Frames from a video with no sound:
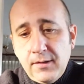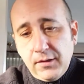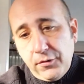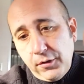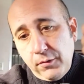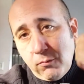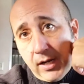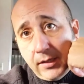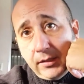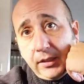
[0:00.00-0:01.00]
The third
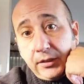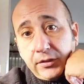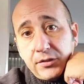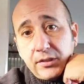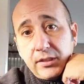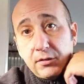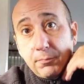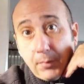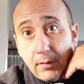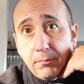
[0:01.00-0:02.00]
one is
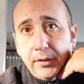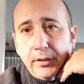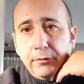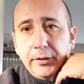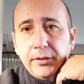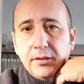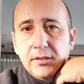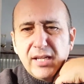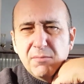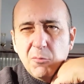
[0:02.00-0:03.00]
spot metering,
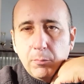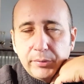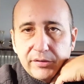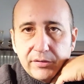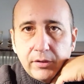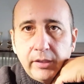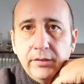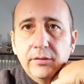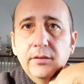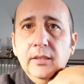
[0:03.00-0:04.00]
so that's more
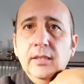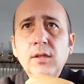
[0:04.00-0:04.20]
precise.